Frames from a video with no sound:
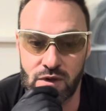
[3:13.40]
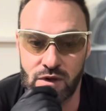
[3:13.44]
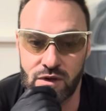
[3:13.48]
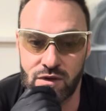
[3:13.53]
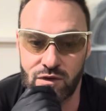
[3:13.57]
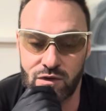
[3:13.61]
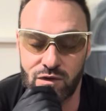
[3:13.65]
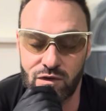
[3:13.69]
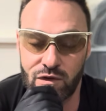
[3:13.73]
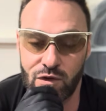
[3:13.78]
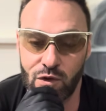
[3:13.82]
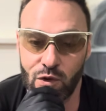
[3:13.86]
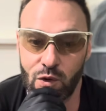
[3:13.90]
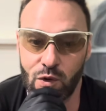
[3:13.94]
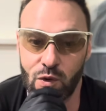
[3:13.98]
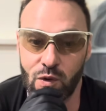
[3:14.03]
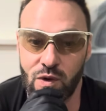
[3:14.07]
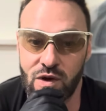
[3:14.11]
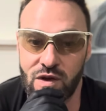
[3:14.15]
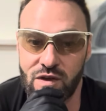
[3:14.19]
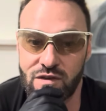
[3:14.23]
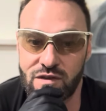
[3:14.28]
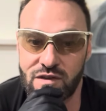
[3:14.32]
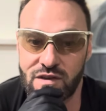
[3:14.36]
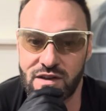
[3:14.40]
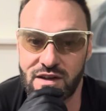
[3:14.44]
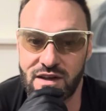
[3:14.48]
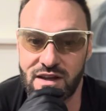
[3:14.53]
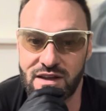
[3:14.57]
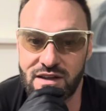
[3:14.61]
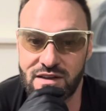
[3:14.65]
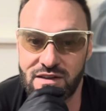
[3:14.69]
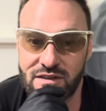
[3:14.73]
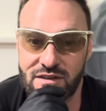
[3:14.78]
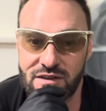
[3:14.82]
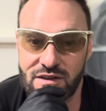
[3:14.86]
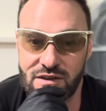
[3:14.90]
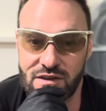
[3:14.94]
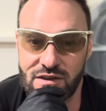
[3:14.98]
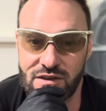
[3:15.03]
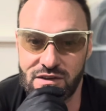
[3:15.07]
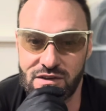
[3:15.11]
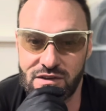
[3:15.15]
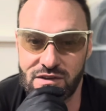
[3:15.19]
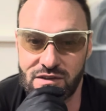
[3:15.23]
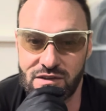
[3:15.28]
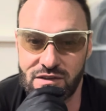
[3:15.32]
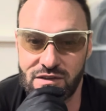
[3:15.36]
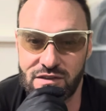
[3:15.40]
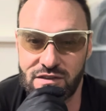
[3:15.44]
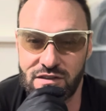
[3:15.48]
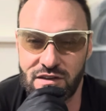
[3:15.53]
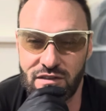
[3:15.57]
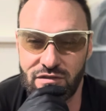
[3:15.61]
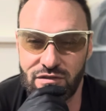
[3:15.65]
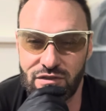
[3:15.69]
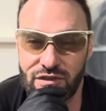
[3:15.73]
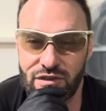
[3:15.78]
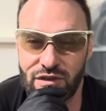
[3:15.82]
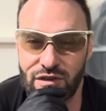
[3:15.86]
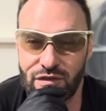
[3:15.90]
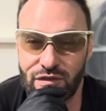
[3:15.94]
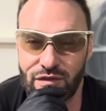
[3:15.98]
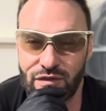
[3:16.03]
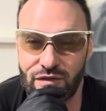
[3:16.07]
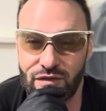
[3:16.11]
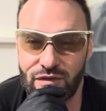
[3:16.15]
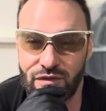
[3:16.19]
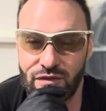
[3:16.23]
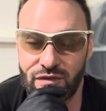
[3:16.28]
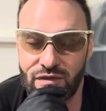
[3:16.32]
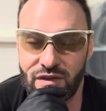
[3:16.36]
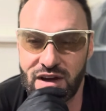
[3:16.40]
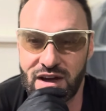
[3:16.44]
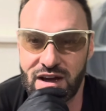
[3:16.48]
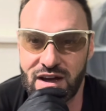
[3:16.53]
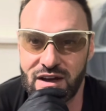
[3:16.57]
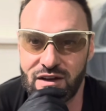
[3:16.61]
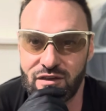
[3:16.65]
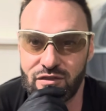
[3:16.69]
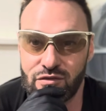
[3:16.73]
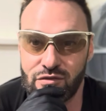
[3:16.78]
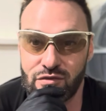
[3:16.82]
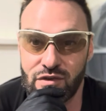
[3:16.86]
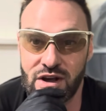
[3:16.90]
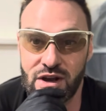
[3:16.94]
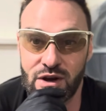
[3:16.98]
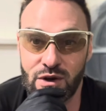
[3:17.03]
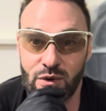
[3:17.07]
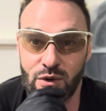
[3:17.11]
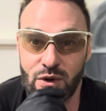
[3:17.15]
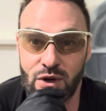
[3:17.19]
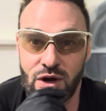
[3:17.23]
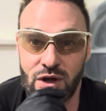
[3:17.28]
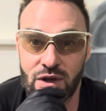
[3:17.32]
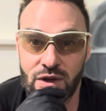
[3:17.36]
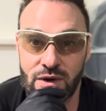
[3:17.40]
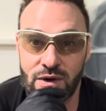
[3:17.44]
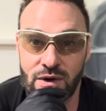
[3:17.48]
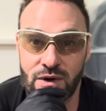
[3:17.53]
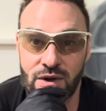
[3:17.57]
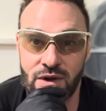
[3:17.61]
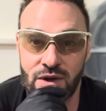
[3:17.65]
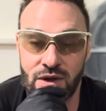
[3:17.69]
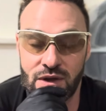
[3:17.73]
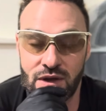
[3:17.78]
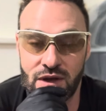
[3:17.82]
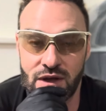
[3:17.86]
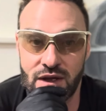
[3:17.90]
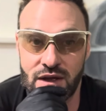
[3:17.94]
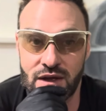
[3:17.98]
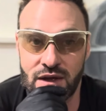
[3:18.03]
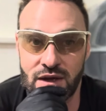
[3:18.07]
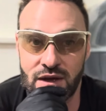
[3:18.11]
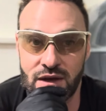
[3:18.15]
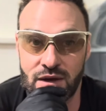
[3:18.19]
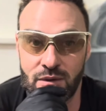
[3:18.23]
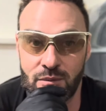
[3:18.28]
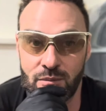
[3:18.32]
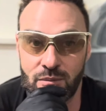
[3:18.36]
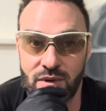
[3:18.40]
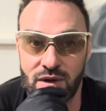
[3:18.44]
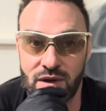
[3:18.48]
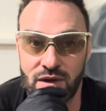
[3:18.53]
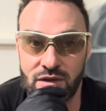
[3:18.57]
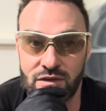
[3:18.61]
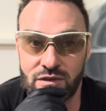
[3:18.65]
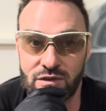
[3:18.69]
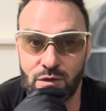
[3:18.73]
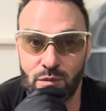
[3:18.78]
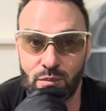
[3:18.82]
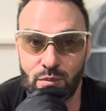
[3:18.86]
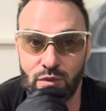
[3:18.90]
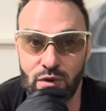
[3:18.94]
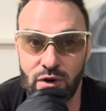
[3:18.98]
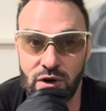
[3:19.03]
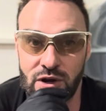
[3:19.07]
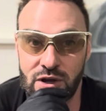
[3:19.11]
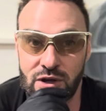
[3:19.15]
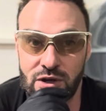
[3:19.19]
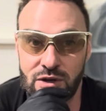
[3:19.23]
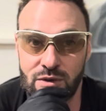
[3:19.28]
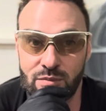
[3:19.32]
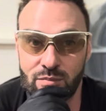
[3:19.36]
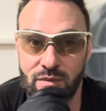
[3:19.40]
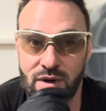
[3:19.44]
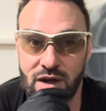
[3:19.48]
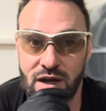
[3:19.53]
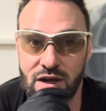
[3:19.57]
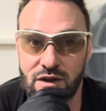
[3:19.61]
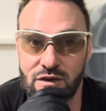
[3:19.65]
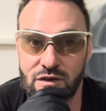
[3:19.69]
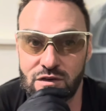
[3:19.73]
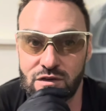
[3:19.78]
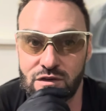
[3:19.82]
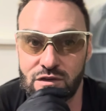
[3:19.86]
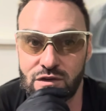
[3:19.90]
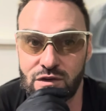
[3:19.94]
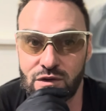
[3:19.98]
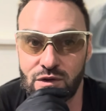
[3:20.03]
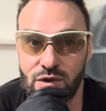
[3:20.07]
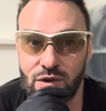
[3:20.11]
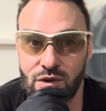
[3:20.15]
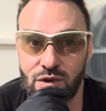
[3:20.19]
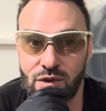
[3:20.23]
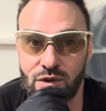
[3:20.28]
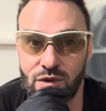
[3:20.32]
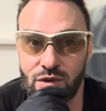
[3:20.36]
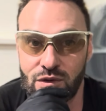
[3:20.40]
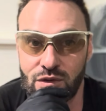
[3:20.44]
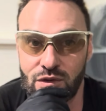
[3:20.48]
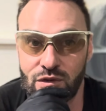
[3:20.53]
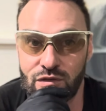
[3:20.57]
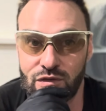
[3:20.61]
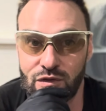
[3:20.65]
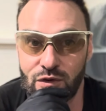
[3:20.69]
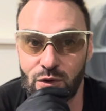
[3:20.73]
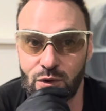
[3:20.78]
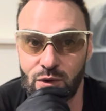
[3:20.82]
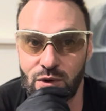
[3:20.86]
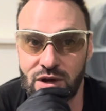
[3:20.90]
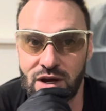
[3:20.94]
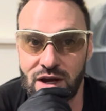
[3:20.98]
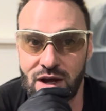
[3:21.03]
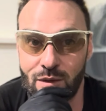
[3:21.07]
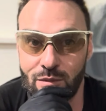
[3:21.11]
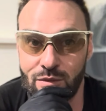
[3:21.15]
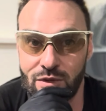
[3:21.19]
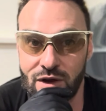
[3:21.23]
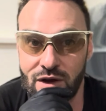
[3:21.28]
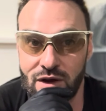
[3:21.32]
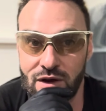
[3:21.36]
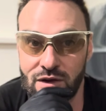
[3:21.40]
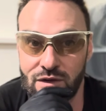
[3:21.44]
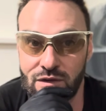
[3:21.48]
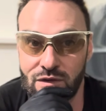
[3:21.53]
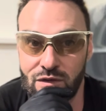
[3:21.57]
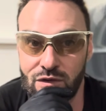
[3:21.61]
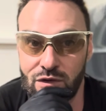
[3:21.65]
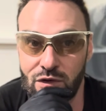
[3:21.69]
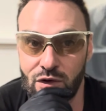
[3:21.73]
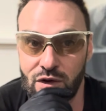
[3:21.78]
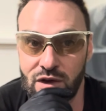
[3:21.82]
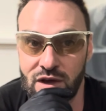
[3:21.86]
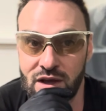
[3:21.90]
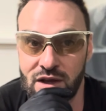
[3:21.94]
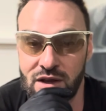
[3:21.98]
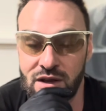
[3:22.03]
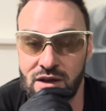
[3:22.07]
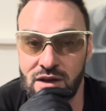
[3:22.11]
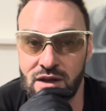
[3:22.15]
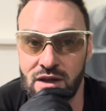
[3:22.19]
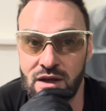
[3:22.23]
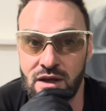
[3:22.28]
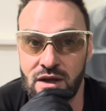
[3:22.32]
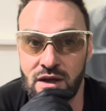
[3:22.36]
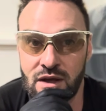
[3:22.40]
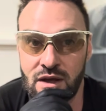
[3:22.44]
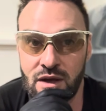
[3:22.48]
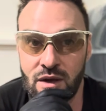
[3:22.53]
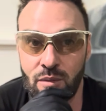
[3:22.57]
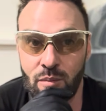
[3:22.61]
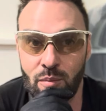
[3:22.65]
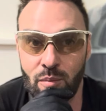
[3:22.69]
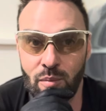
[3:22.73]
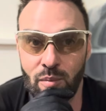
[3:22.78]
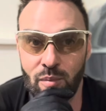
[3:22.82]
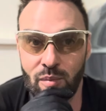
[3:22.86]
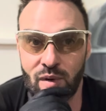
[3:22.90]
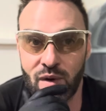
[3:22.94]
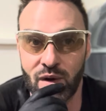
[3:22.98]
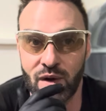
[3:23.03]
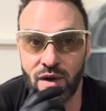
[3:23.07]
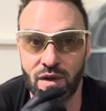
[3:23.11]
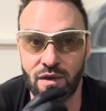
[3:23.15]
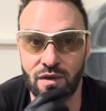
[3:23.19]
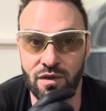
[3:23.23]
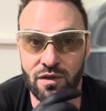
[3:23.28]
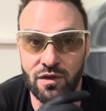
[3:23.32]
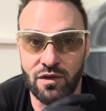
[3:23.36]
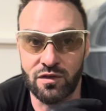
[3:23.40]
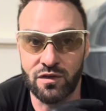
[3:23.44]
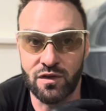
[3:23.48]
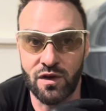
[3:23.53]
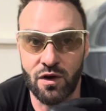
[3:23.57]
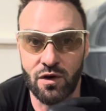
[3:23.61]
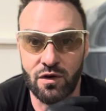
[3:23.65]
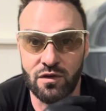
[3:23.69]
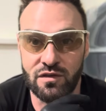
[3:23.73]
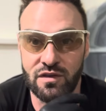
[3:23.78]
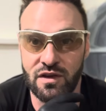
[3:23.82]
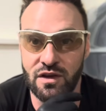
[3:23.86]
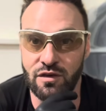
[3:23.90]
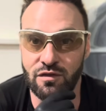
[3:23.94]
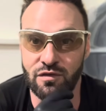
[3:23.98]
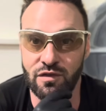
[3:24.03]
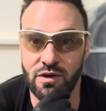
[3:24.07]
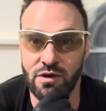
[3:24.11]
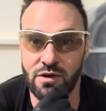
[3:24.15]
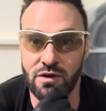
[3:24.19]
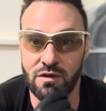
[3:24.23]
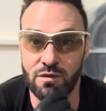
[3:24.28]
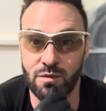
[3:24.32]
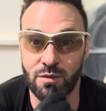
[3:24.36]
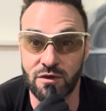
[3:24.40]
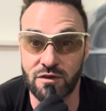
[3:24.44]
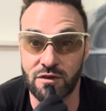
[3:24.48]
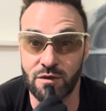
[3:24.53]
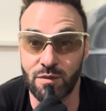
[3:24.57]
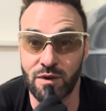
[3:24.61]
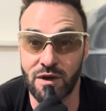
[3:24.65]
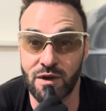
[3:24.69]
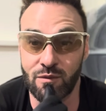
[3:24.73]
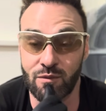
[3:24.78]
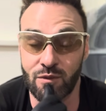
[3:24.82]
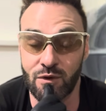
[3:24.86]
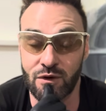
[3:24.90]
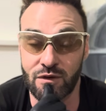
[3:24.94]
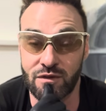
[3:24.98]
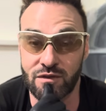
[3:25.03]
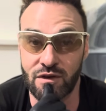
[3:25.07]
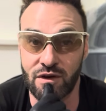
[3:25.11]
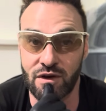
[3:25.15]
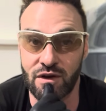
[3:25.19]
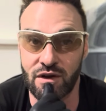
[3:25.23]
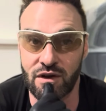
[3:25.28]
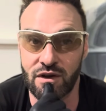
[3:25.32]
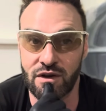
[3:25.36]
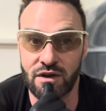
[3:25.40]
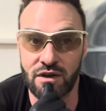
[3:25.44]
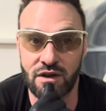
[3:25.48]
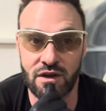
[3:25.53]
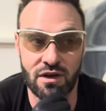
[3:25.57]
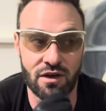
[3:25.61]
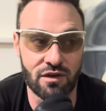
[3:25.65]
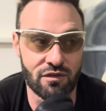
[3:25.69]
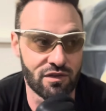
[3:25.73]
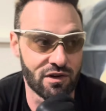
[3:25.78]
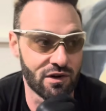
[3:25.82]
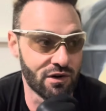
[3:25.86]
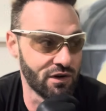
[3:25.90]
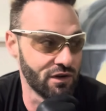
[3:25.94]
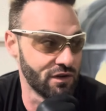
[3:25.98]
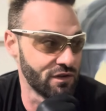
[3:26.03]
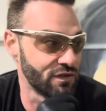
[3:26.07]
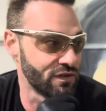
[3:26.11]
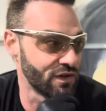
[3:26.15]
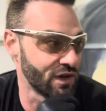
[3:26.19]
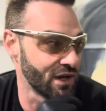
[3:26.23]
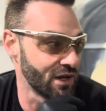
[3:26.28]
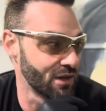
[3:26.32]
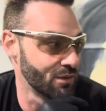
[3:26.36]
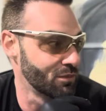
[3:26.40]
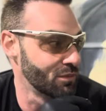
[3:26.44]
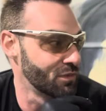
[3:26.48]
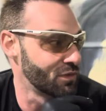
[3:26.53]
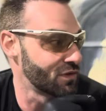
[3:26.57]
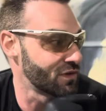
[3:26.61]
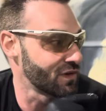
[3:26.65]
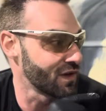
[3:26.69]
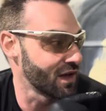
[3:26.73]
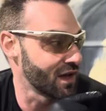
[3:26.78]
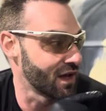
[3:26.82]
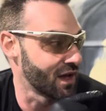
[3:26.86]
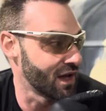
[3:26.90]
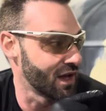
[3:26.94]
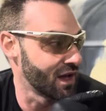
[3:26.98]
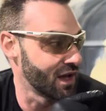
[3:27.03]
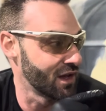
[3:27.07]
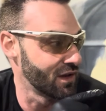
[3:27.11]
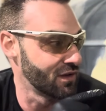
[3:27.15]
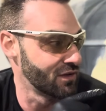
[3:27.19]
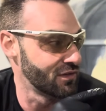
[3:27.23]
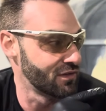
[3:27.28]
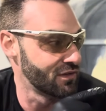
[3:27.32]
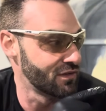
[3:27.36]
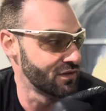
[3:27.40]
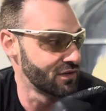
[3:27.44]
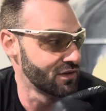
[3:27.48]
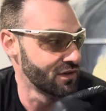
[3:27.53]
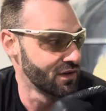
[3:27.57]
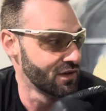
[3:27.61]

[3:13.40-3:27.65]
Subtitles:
So it's a 1975 Renault colour. It's a pretty good match to the fuel cap that I took in, but this car's had various bits of paintwork done at various times, and